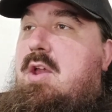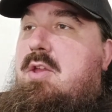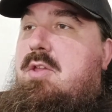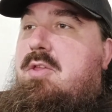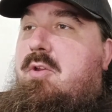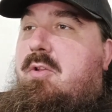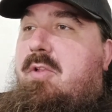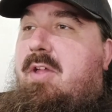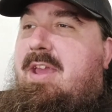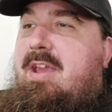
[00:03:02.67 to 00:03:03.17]

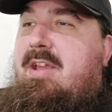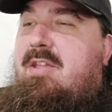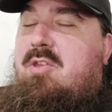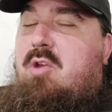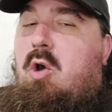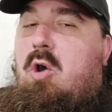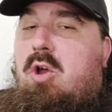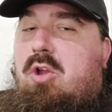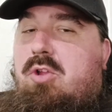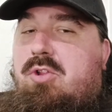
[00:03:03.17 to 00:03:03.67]
So, like, it's
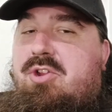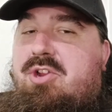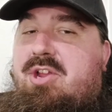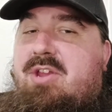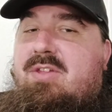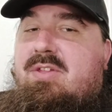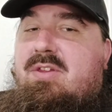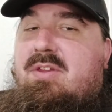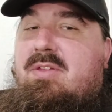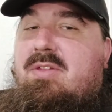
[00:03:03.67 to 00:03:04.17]
all
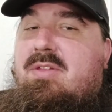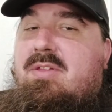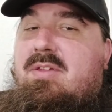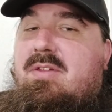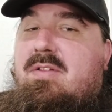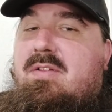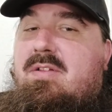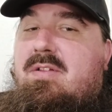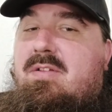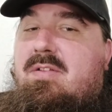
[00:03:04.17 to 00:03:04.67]
Jesus.
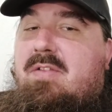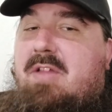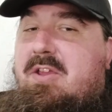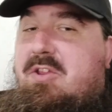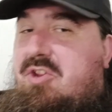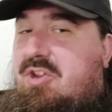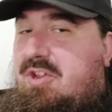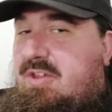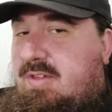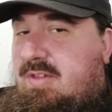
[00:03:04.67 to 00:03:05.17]

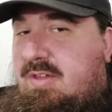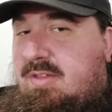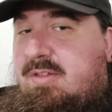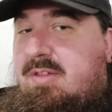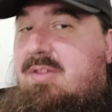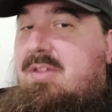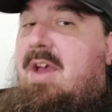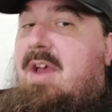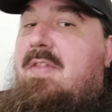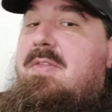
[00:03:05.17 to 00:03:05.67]
Like, Jesus
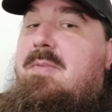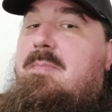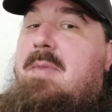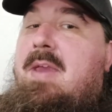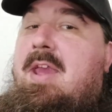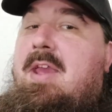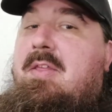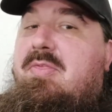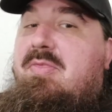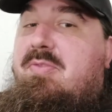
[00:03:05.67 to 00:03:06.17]
is on the
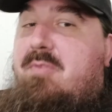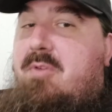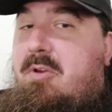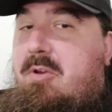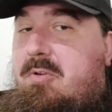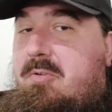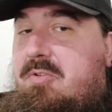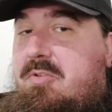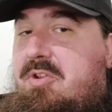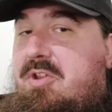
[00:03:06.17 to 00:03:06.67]
main
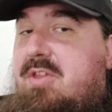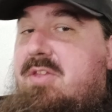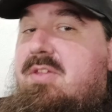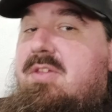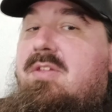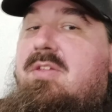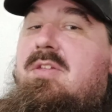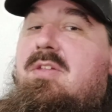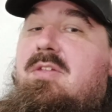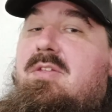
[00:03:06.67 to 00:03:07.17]
throne.
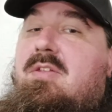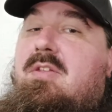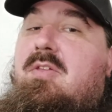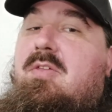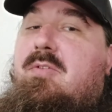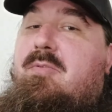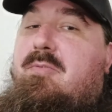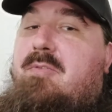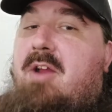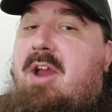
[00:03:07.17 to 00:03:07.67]
Jesus is to
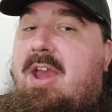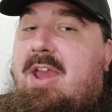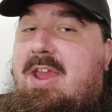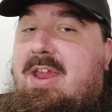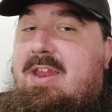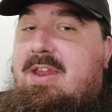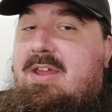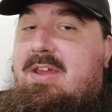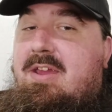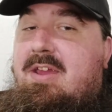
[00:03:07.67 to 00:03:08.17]
the
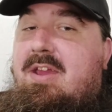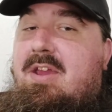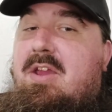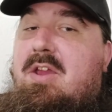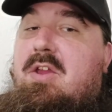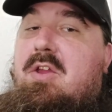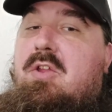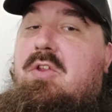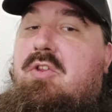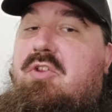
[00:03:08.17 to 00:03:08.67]
right.
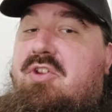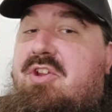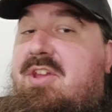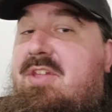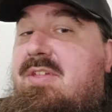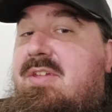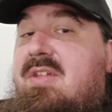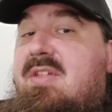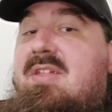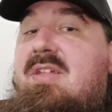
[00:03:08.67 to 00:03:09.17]

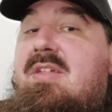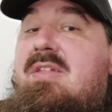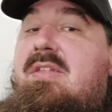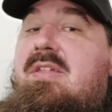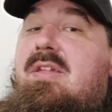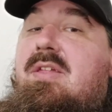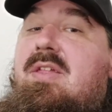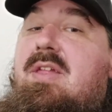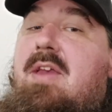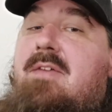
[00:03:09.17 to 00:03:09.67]
Jesus is
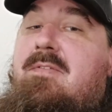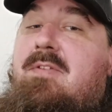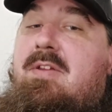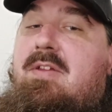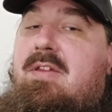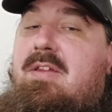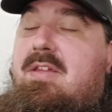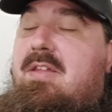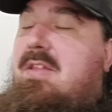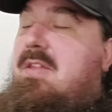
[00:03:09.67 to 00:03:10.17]
the seventh.
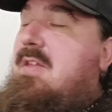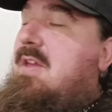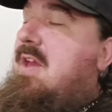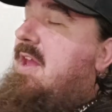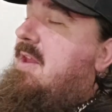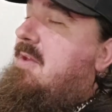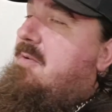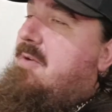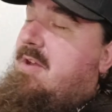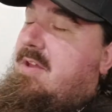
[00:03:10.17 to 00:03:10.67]

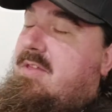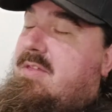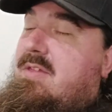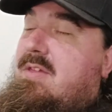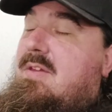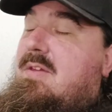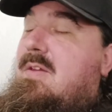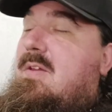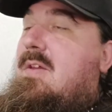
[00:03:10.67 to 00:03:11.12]
Anyways.